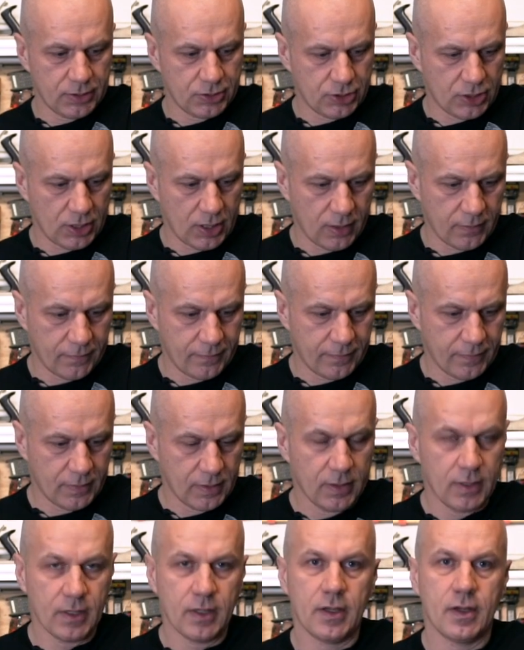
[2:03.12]
shelf
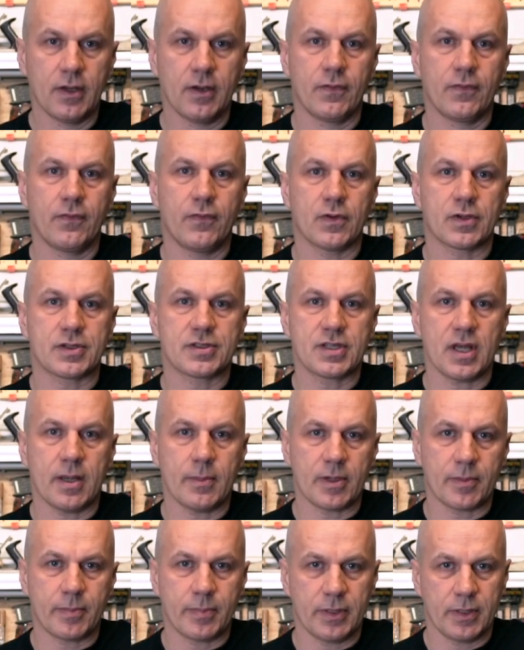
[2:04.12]
for
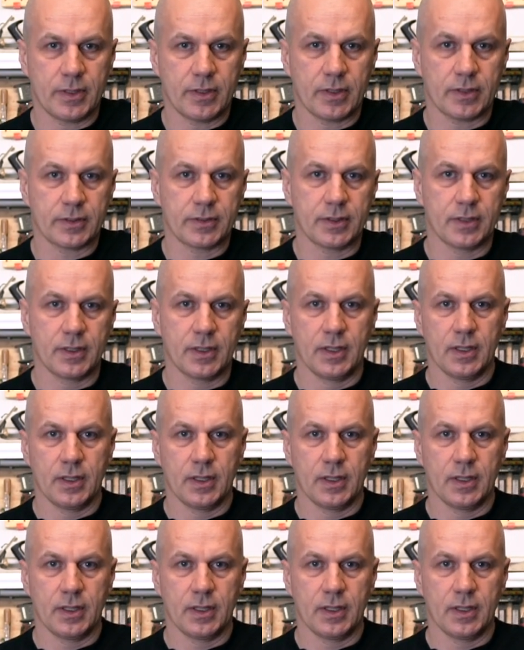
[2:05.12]
summer period,